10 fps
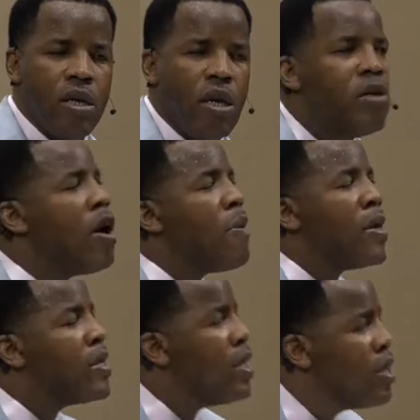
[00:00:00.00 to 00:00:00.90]
Nobody
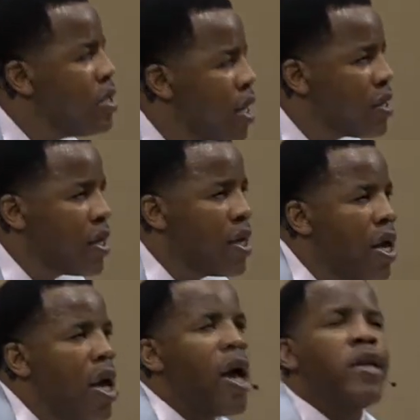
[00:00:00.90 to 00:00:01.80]
care nothing.
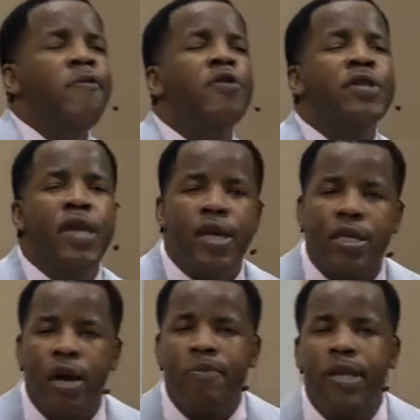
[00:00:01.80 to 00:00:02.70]
And if you say
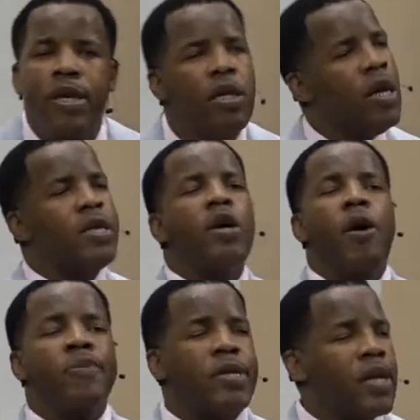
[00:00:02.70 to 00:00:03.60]
something, they're
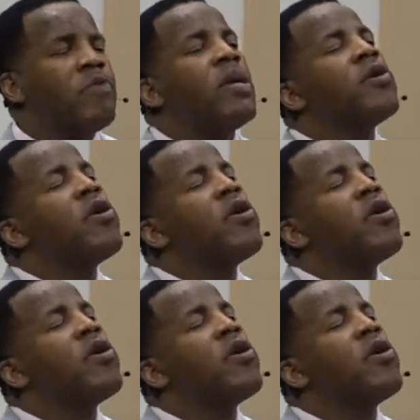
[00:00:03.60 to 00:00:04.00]
upset. Well, go